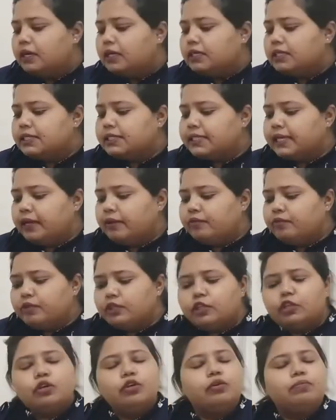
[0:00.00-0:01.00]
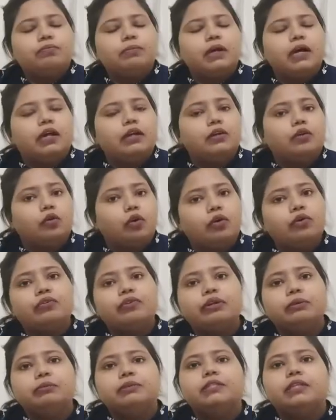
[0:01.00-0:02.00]
Same with the
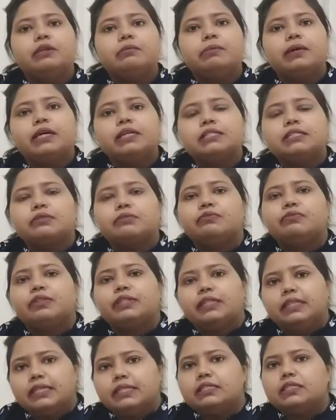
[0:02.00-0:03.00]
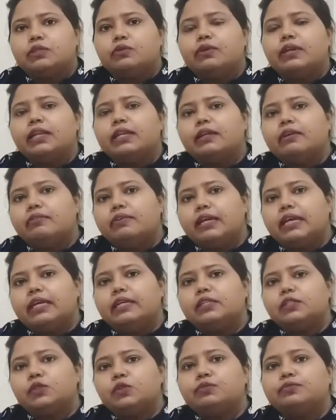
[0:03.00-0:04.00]
non-rebreather mask. With this you can give
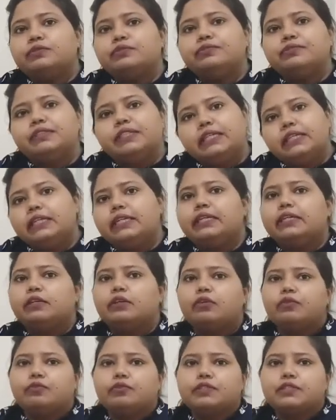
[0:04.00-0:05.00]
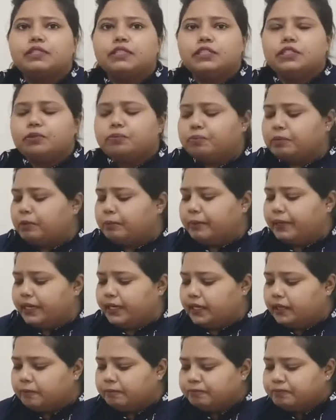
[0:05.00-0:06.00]
8 to 15 liters of oxygen per minute.